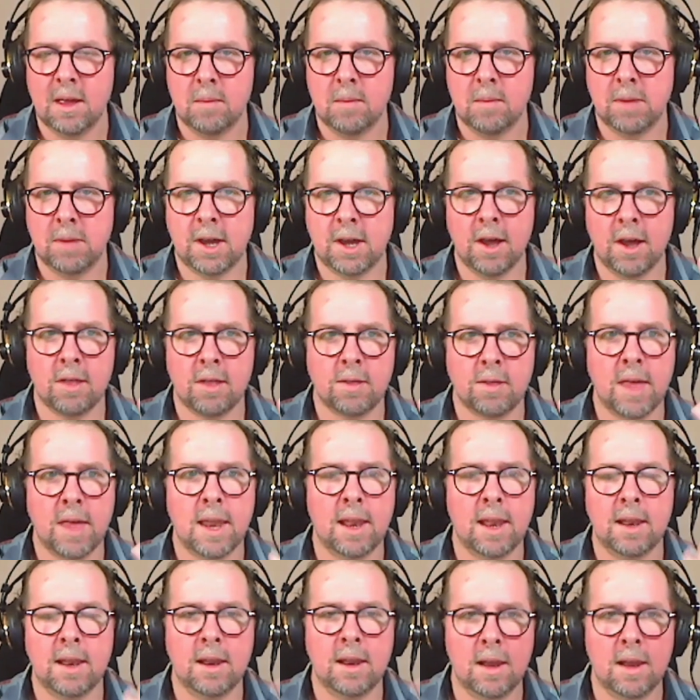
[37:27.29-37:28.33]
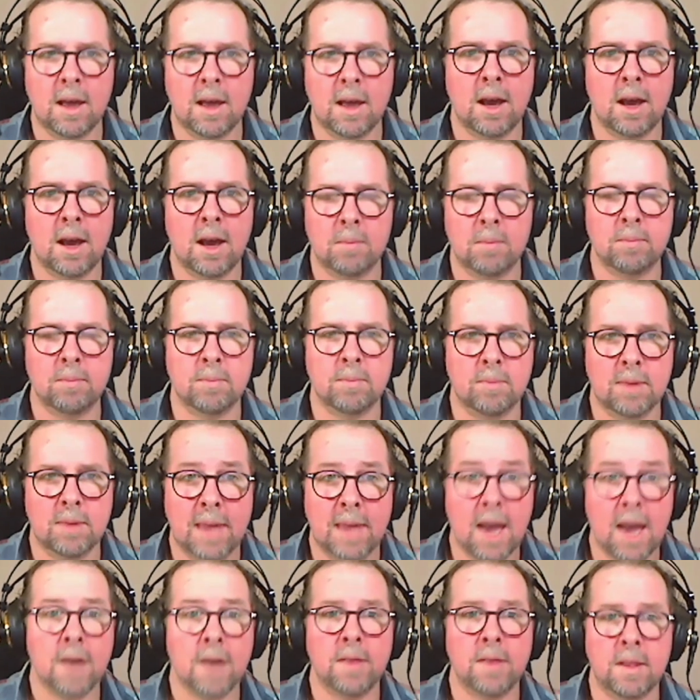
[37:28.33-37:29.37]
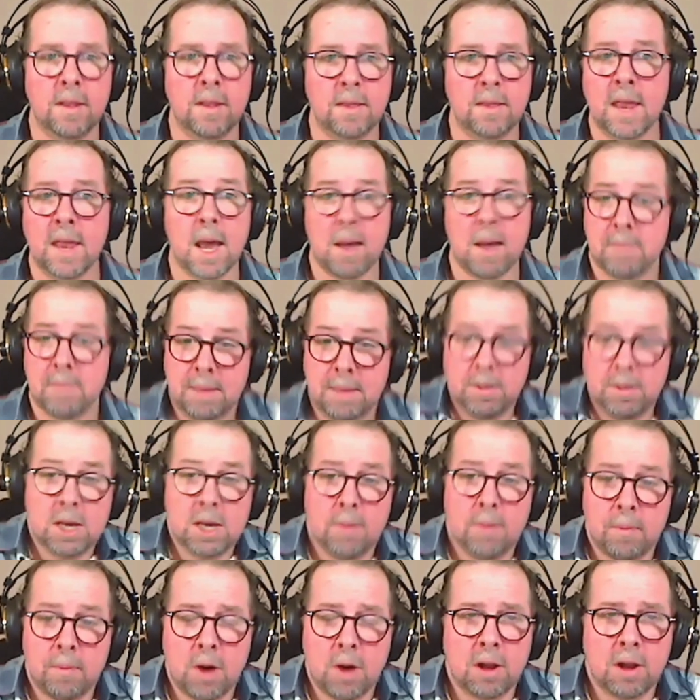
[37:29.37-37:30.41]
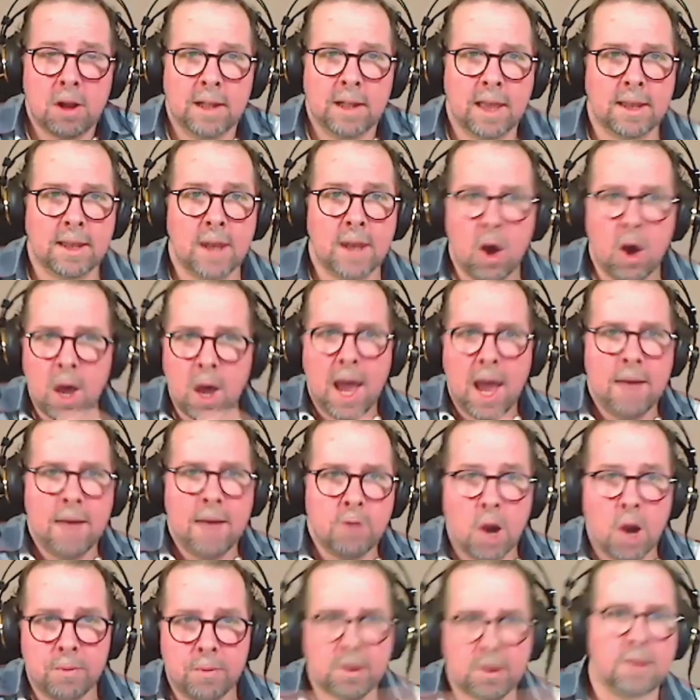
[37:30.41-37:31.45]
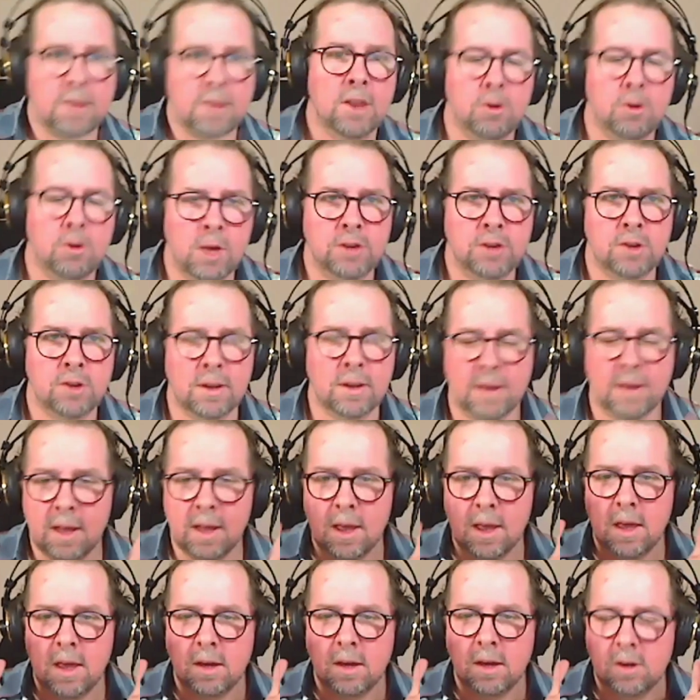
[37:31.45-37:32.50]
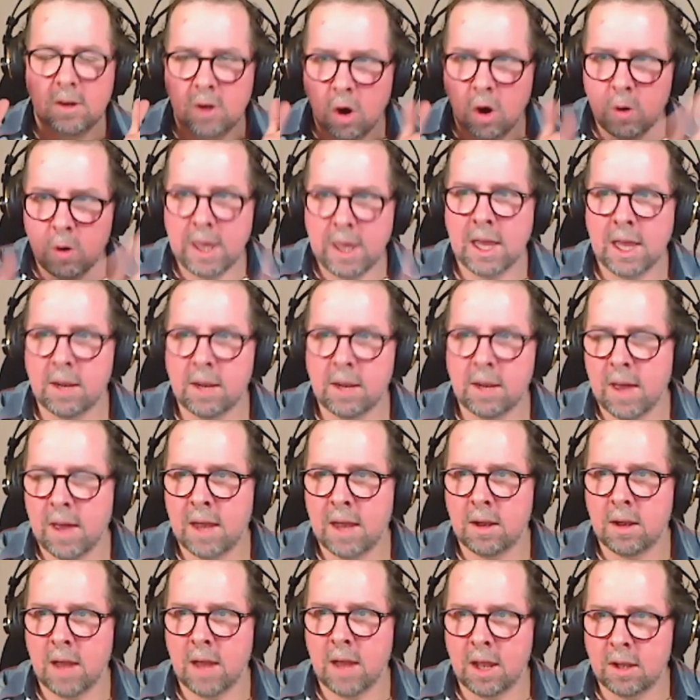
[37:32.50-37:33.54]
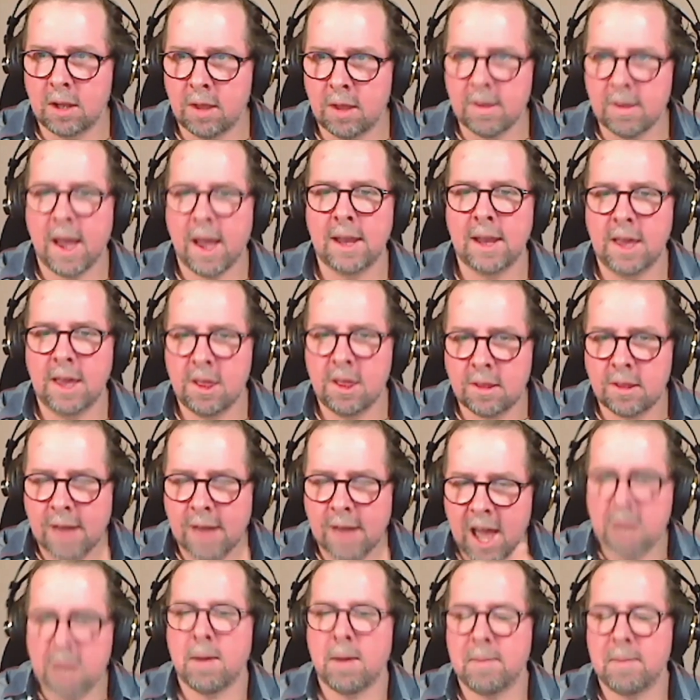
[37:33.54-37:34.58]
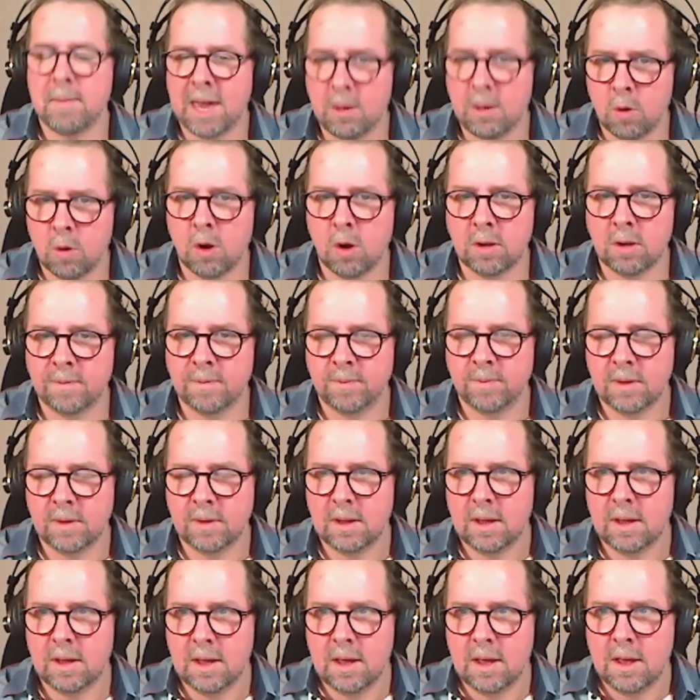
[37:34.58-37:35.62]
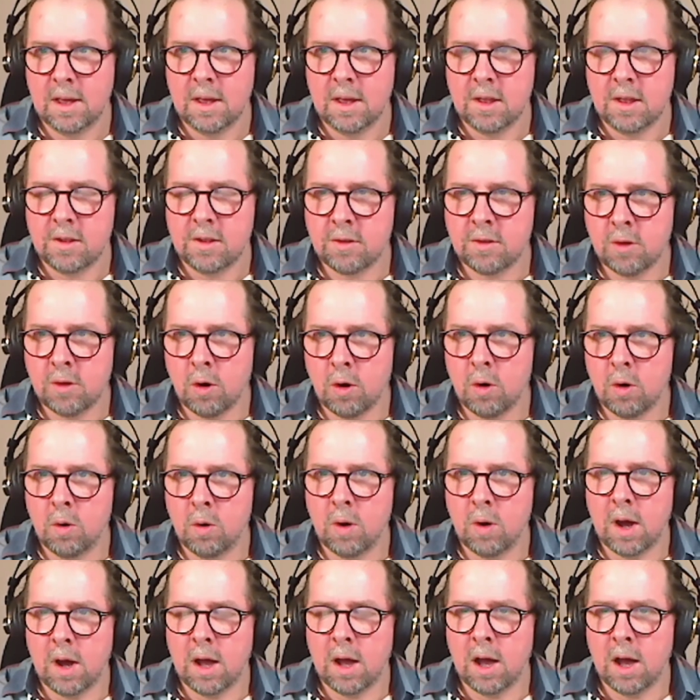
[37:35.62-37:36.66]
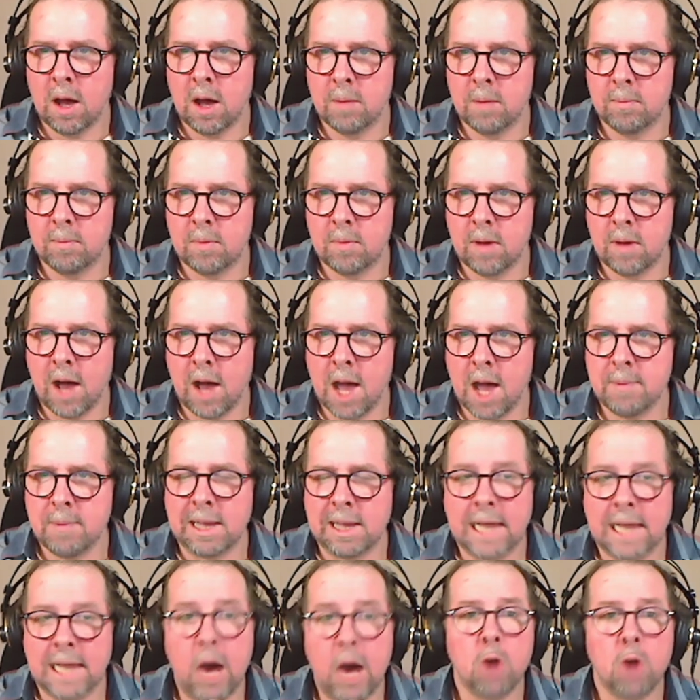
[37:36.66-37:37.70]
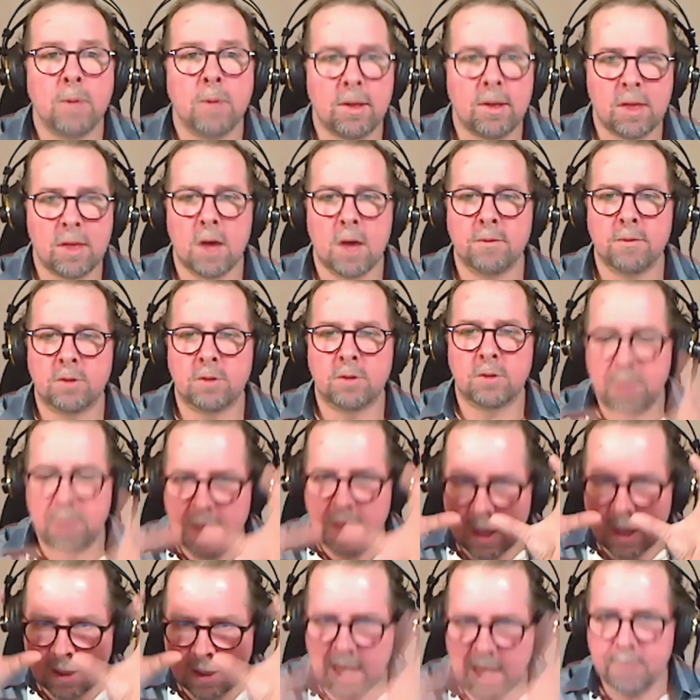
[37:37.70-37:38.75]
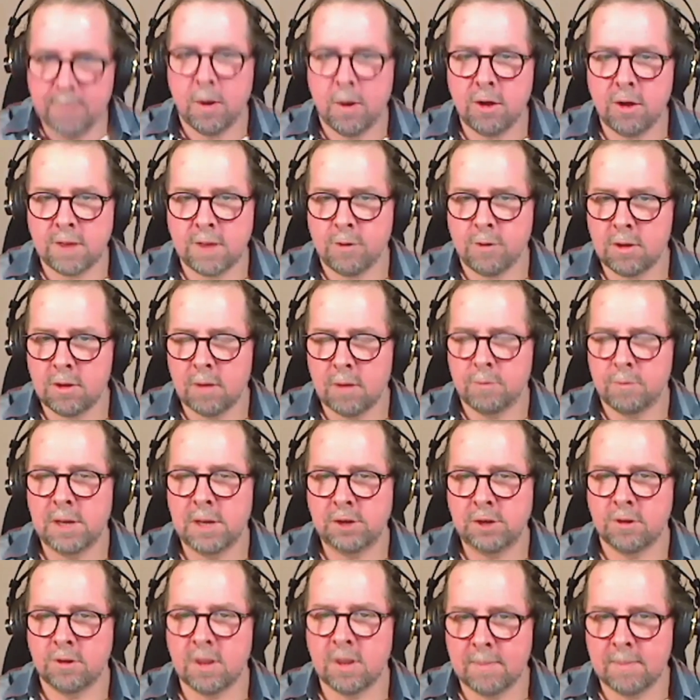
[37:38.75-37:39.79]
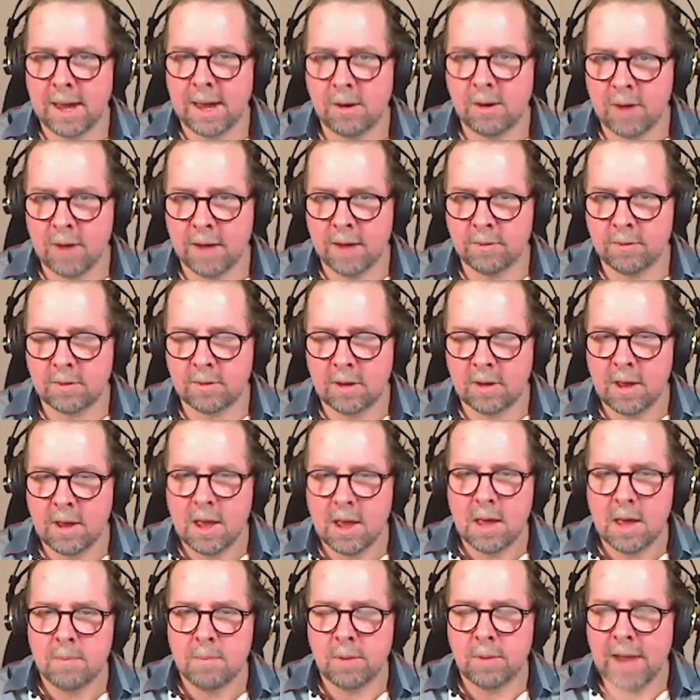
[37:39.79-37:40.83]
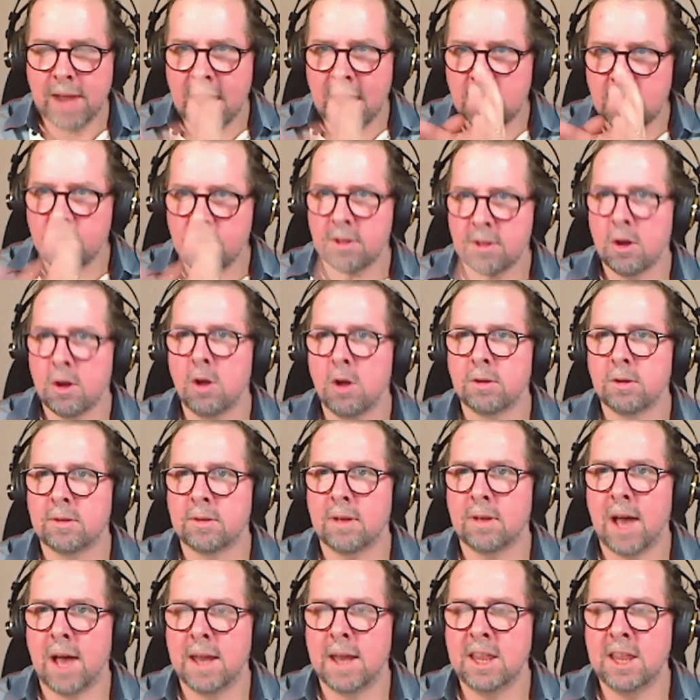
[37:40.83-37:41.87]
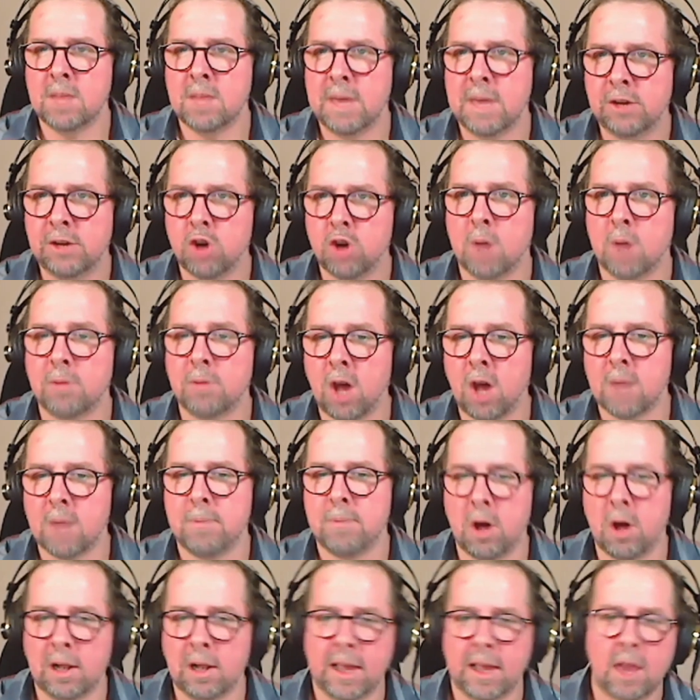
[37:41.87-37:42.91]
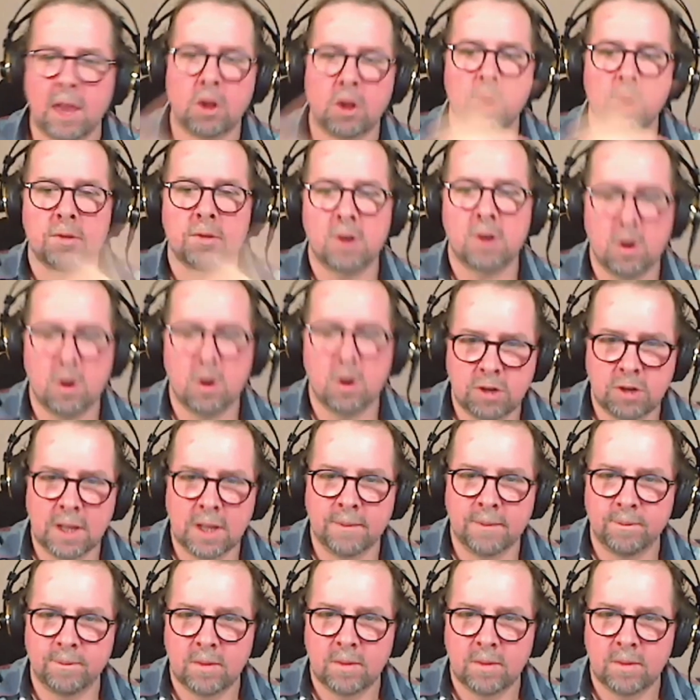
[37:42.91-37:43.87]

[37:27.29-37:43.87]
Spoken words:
Because then, then I may become a bottleneck. Now I have the opposite situation. Coding and design is kind of my main role. So I'm allowing myself to be a key person for some features in Minecraft. But as a result, I need to make sure I'm not a bottleneck in terms of coaching.